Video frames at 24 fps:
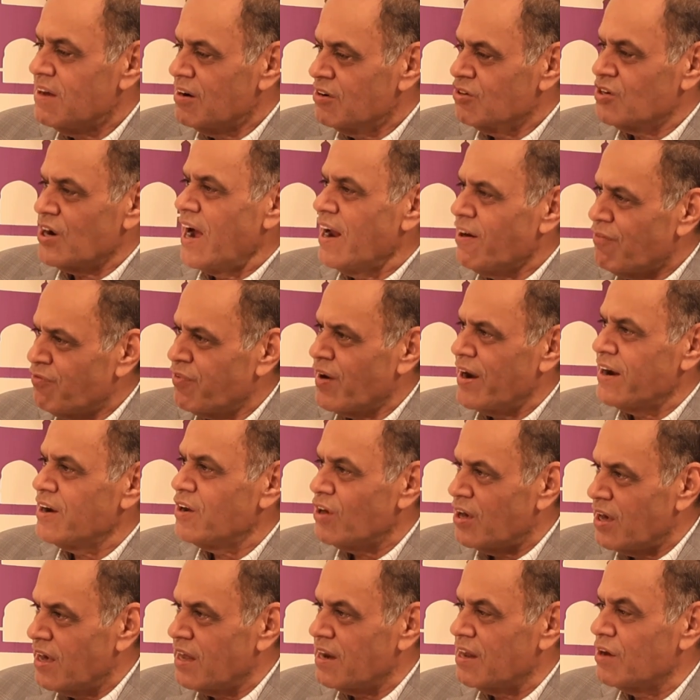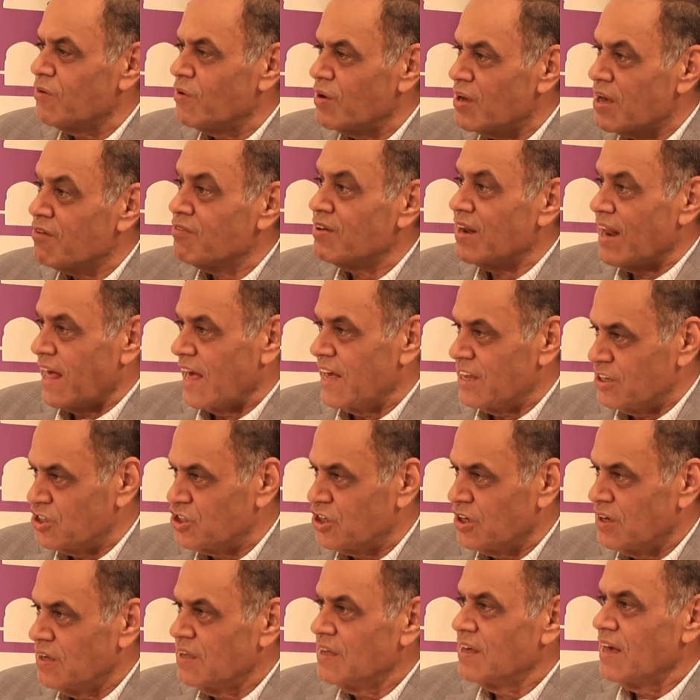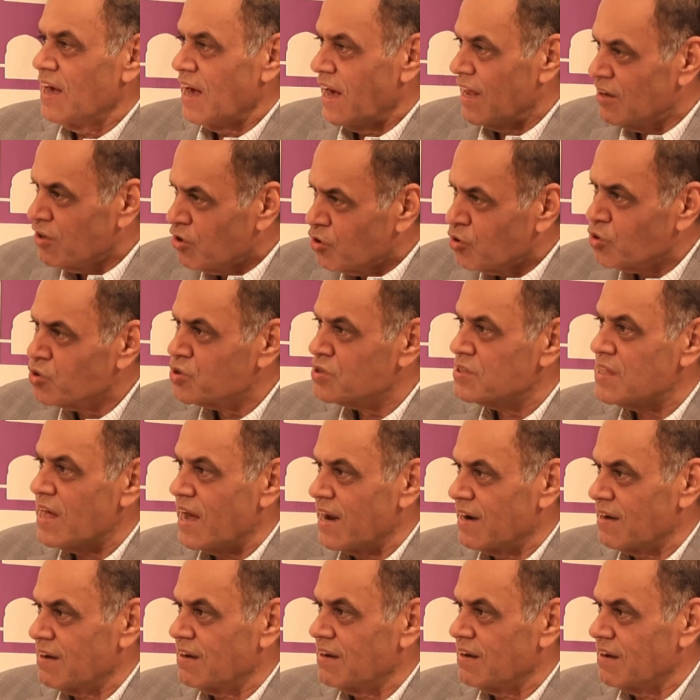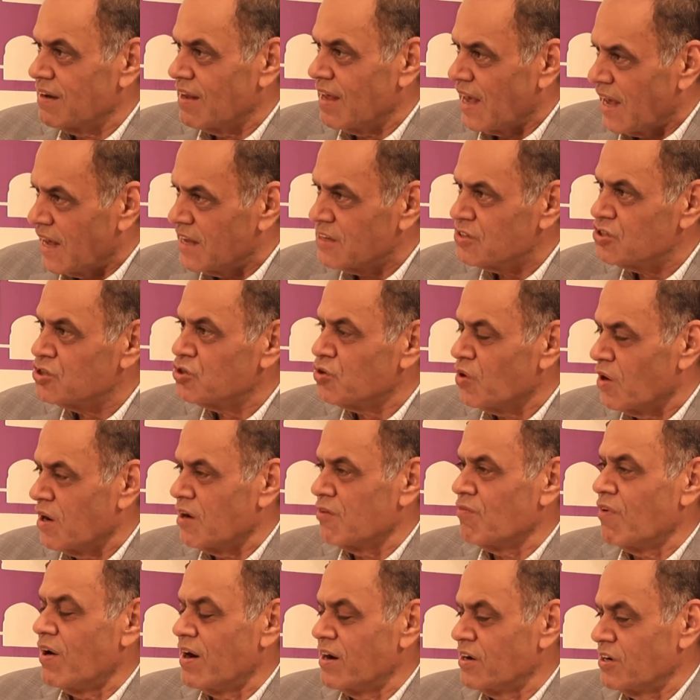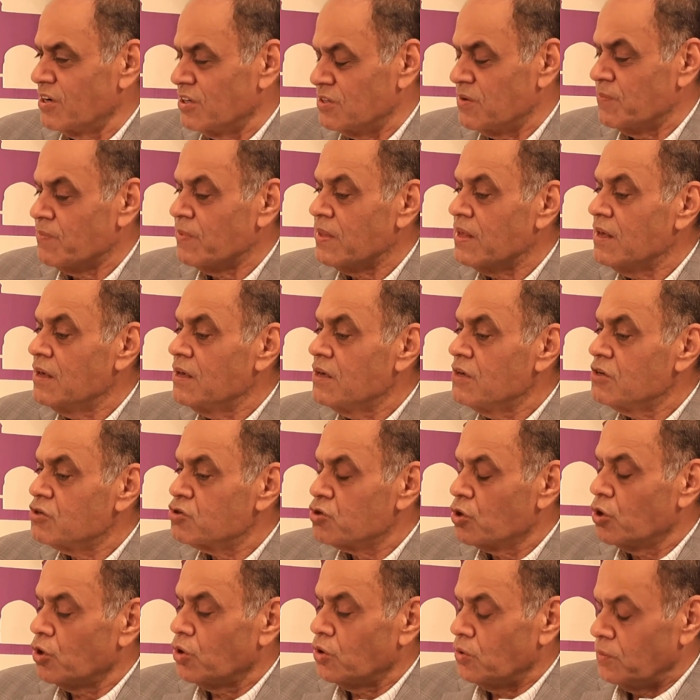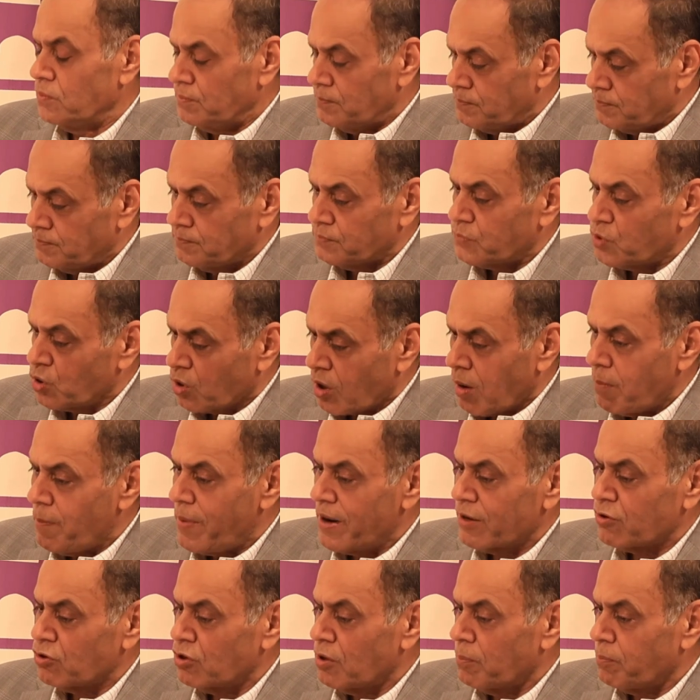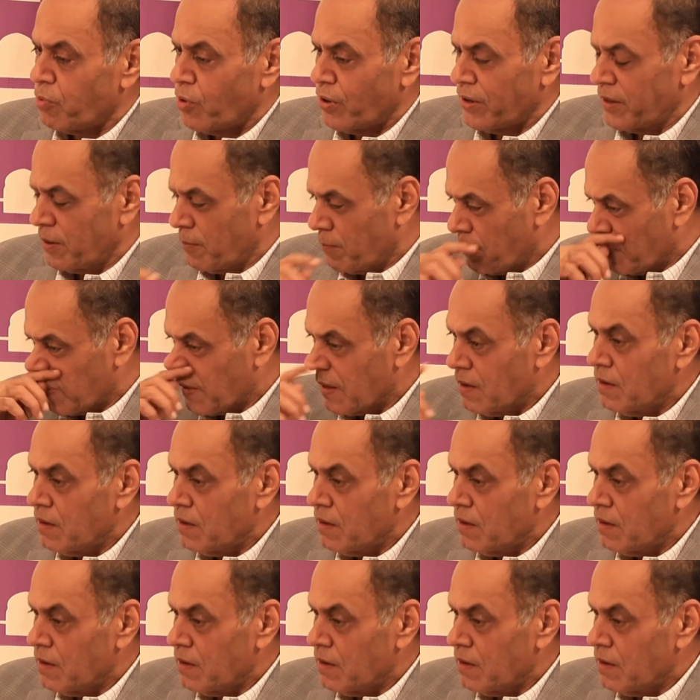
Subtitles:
try and find your area where you have an edge and use that edge to your advantage. So to come back to the point,